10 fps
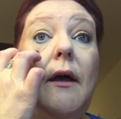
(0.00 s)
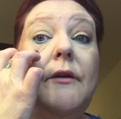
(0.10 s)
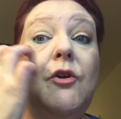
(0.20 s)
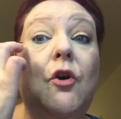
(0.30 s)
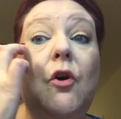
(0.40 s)

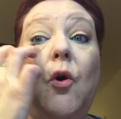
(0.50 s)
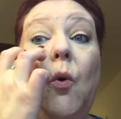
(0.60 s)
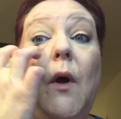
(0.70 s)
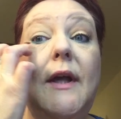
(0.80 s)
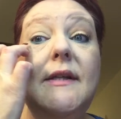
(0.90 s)
a
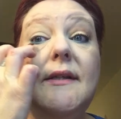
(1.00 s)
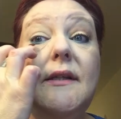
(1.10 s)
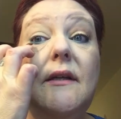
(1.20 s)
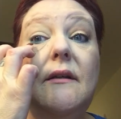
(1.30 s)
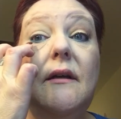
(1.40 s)

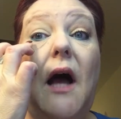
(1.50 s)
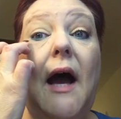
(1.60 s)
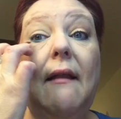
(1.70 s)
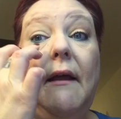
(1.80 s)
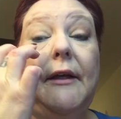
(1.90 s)
turquoise
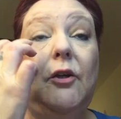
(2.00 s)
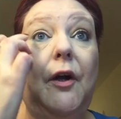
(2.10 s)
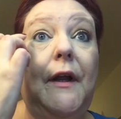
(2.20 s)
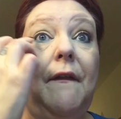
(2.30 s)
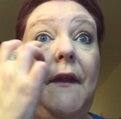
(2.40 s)

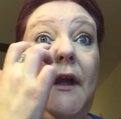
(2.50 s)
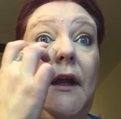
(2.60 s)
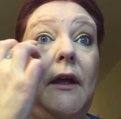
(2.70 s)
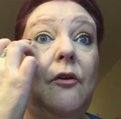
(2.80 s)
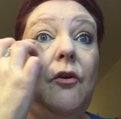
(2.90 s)
eyeliner in the
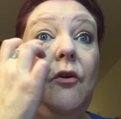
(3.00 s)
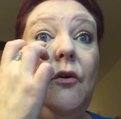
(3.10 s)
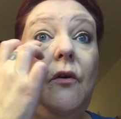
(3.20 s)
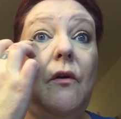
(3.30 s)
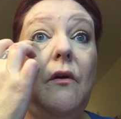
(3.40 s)

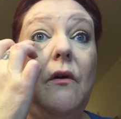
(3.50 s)
inner